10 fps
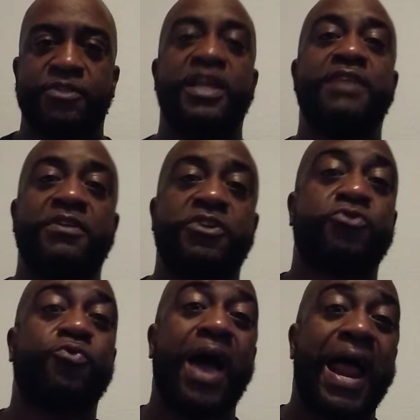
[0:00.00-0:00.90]
to even
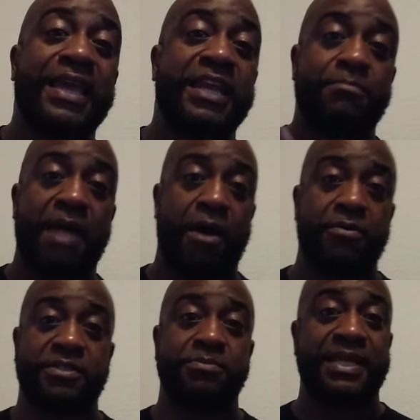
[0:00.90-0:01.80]
try to get them out.
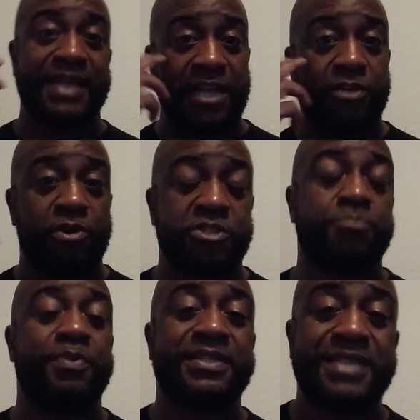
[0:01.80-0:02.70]
And sometimes they got laws to
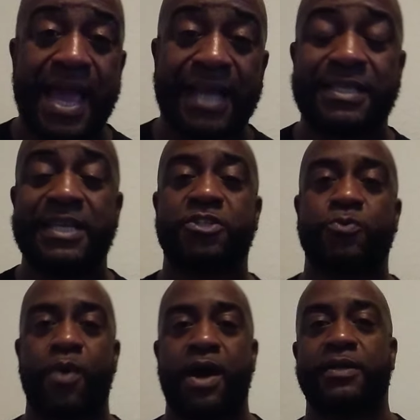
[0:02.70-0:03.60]
protect these
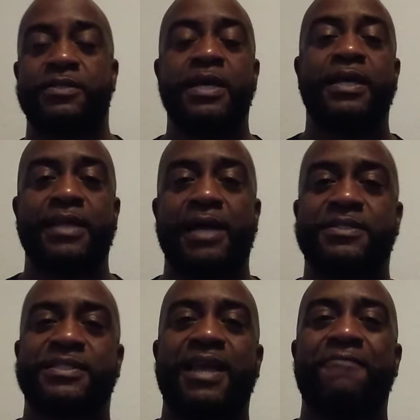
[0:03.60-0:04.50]
squatters. That's
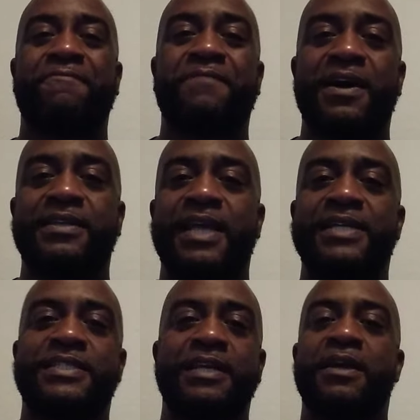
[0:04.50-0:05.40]
the saying, fuck that
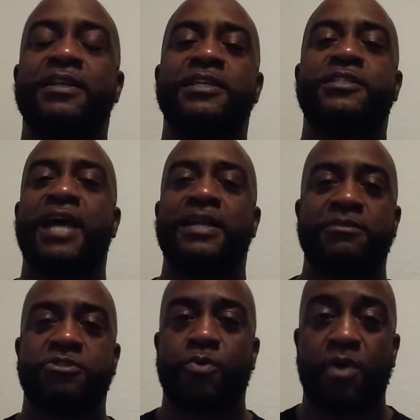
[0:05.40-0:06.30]
shit. These
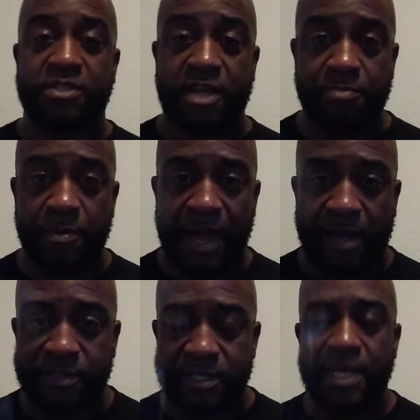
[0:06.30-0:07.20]
goddamn squatters come to people's
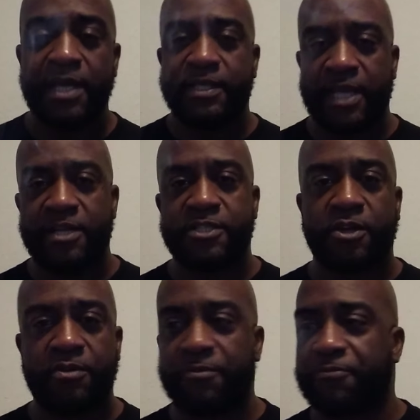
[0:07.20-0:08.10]
houses, they
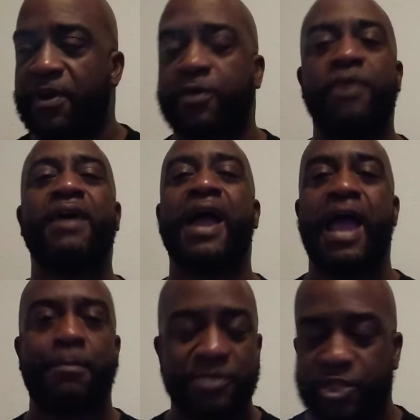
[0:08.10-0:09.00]
deserve to fuck whatever
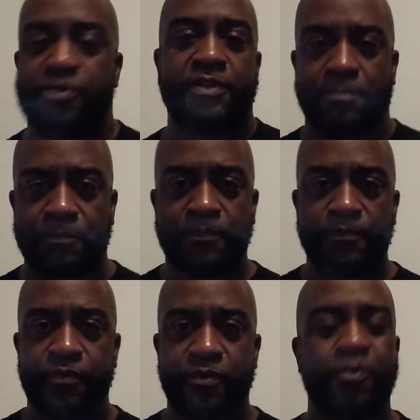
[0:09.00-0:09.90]
happens to them.
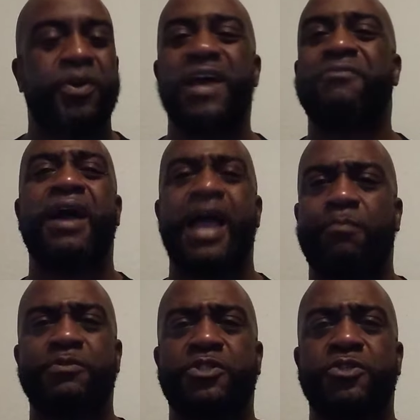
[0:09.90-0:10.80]
Whatever
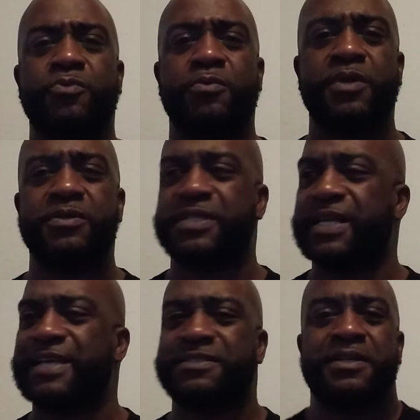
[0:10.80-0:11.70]
happens to them, you know what I'm saying?
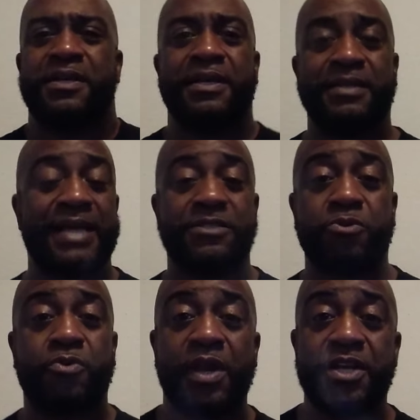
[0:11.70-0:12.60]
That's some
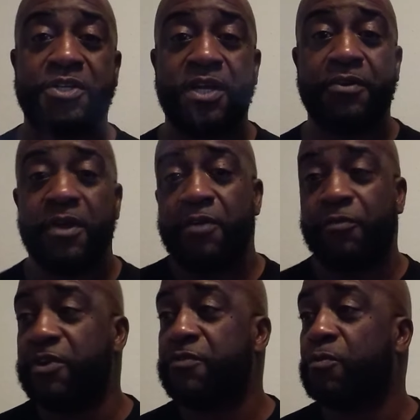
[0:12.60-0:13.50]
crazy shit
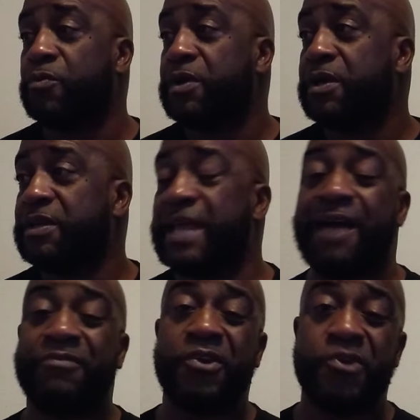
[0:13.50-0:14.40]
for you. To
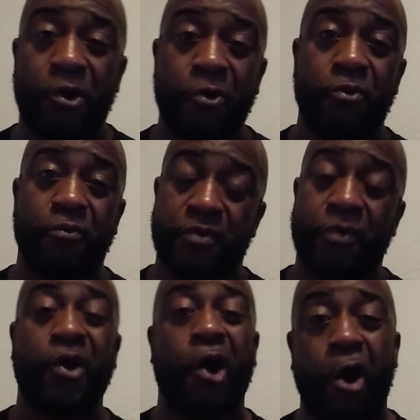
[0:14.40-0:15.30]
have the nerve,
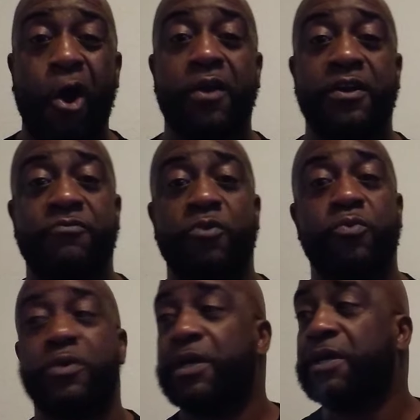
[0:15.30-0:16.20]
know the heart enough
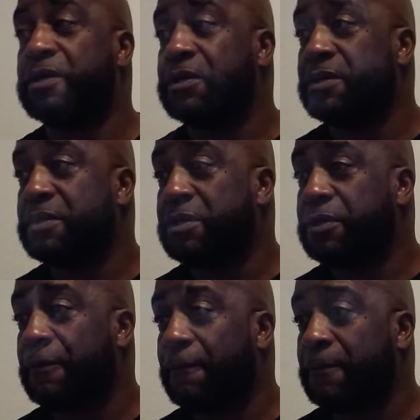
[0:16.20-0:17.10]
to
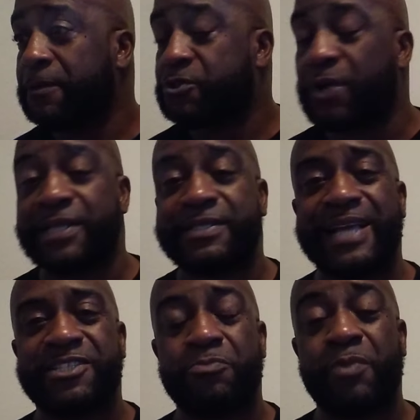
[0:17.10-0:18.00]
try to
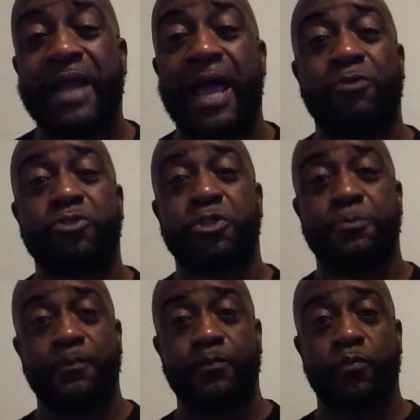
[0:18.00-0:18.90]
take someone's house.
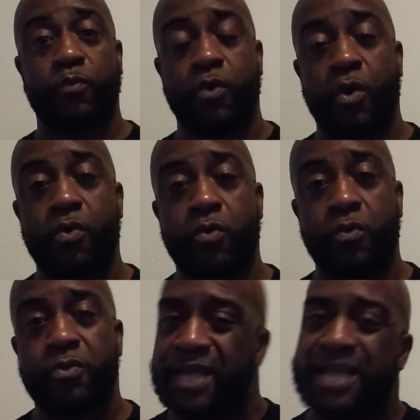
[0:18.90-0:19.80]
You know,
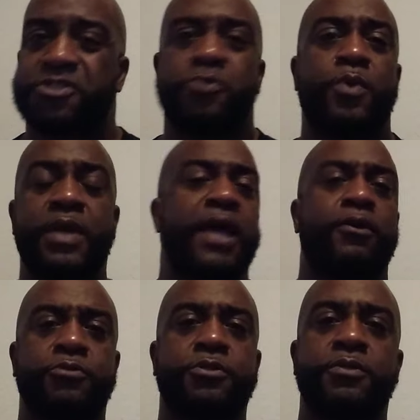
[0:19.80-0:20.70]
take someone's
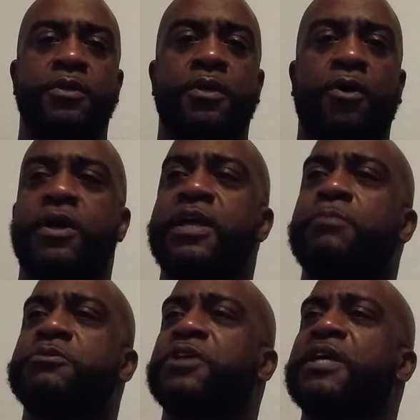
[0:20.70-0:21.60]
house. Oh, here, I'm
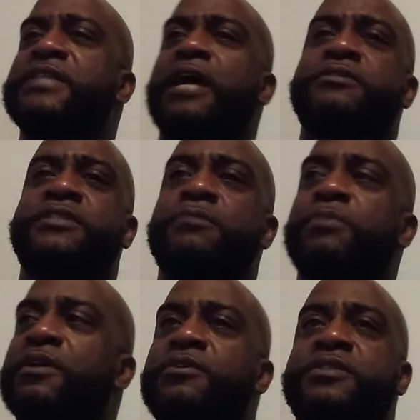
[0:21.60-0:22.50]
going to sell this house here,
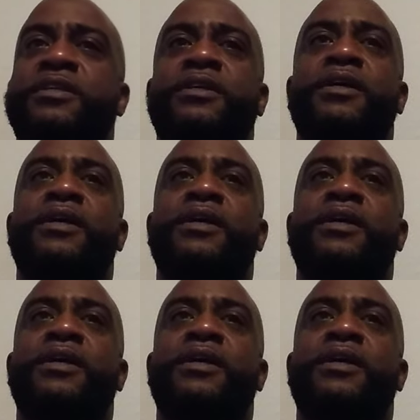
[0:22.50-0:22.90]
but no, I'm saying,